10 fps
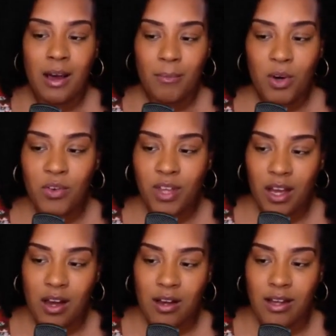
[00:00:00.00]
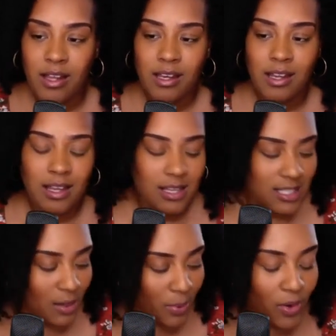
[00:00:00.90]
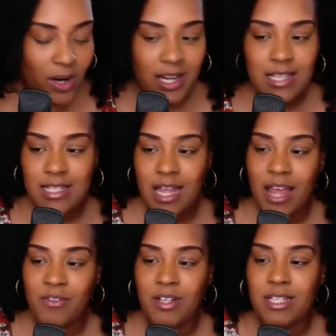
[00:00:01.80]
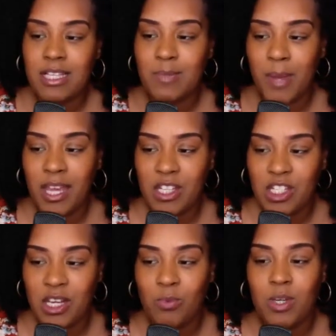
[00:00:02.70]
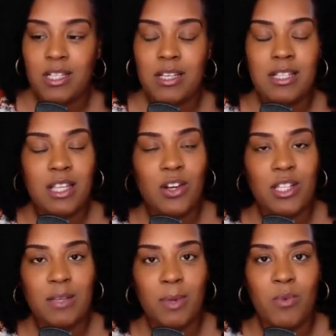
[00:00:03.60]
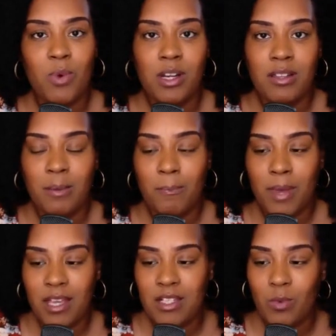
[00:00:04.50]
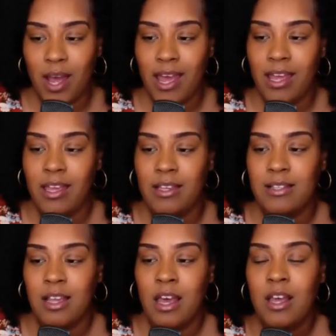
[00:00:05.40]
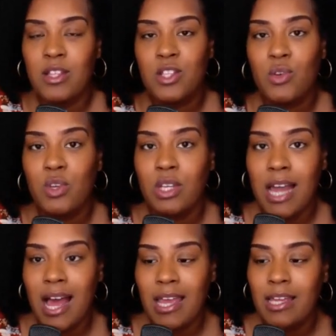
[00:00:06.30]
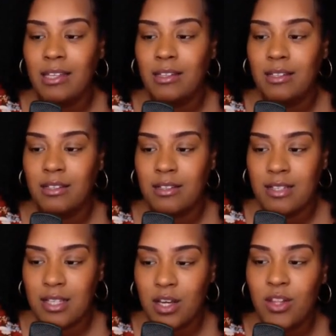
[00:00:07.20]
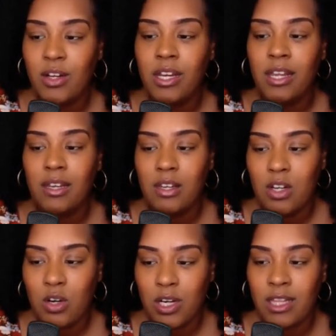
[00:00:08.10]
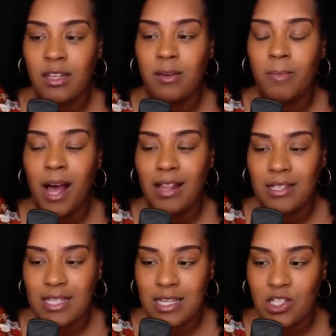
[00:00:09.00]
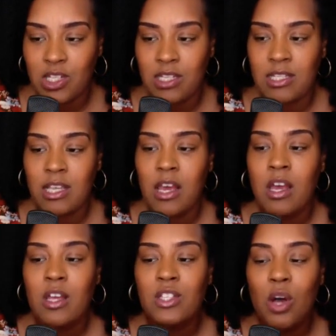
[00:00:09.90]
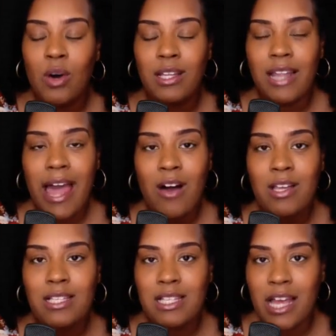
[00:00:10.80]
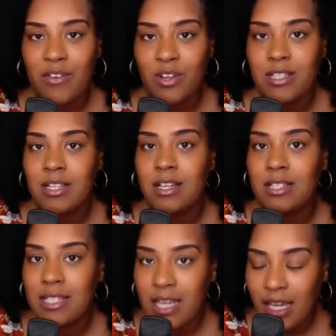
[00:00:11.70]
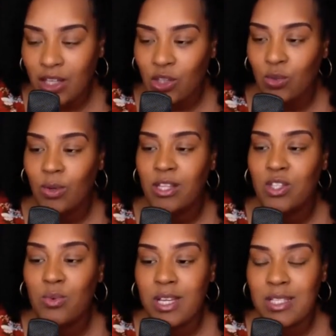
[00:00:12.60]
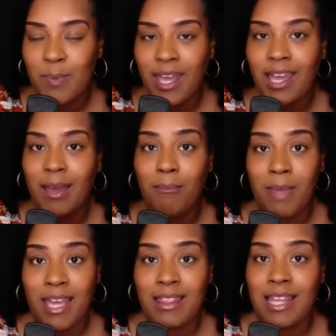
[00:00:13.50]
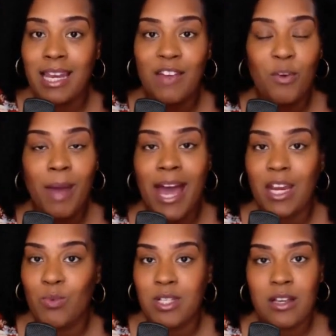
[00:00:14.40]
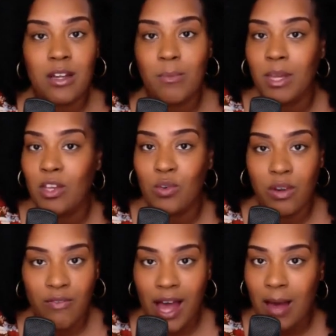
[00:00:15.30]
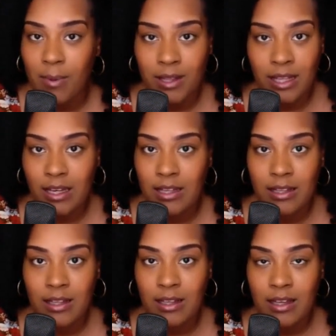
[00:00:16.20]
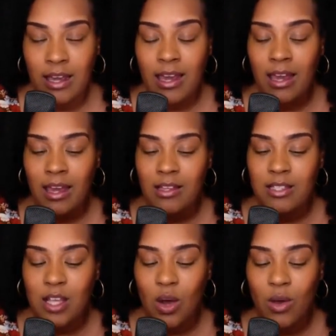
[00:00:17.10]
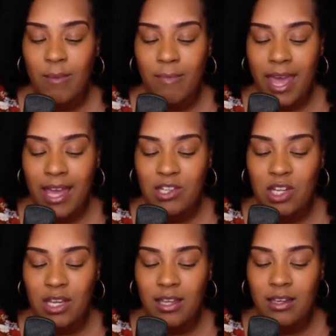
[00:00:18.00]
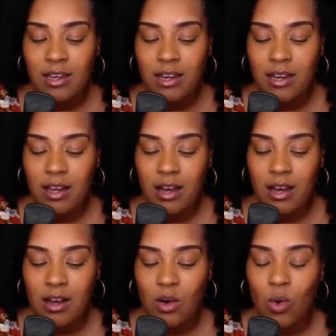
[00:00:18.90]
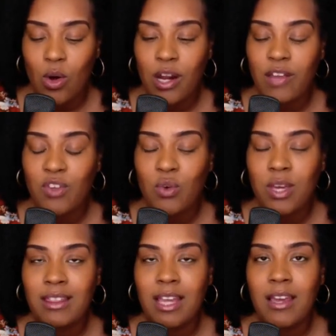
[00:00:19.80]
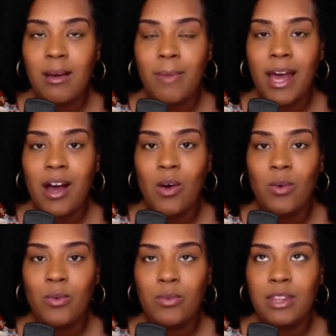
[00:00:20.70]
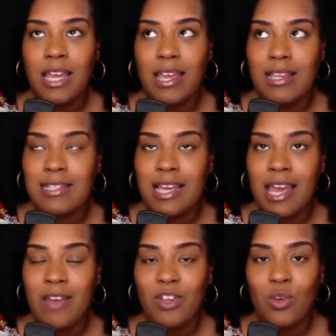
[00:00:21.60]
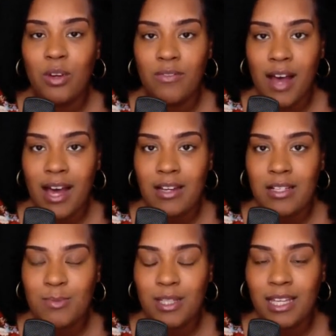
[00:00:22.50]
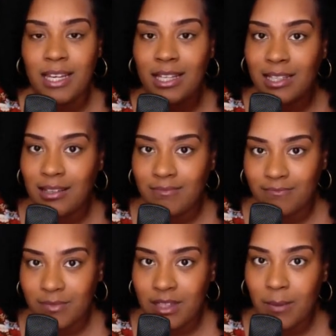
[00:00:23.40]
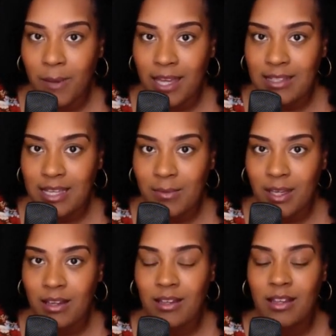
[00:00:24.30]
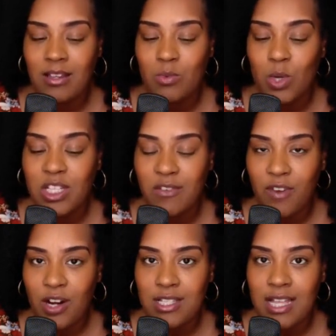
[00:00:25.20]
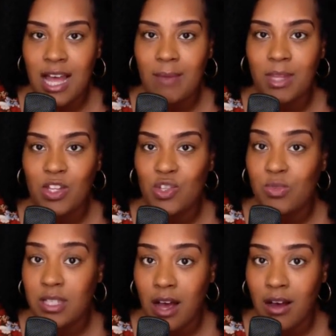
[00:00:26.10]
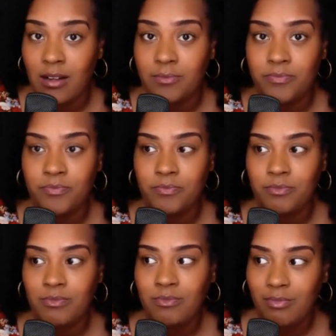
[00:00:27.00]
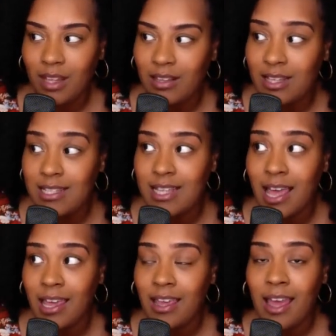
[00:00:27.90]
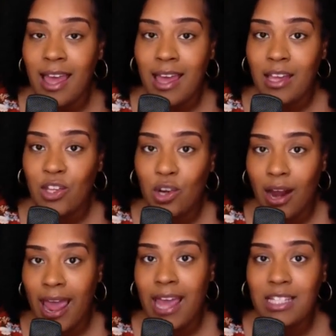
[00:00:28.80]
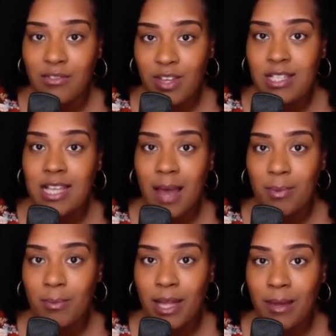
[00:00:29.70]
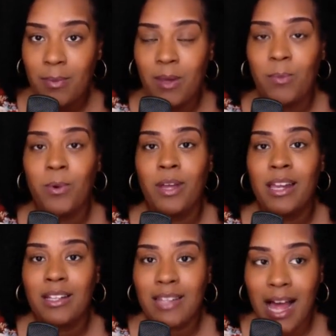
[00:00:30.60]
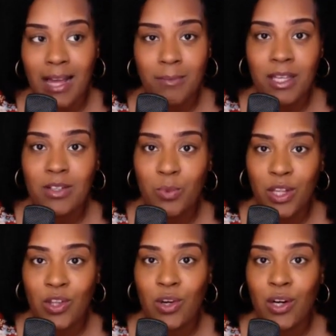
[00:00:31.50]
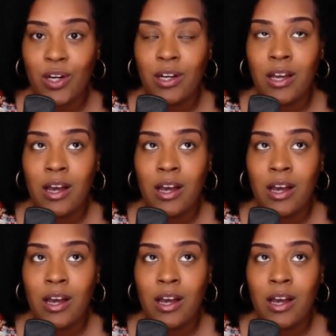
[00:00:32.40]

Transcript: Moving on, supporting slavery's expansion was considered to be one of the best ways to unite Southern and Northern politicians. So allowing slavery to continue and to expand meant that everybody was going to be unified politically. So imagine, or if you think about things that have unified us politically, the pandemic, it was the first time that you saw, let's say, your activist type of Black people in alignment with your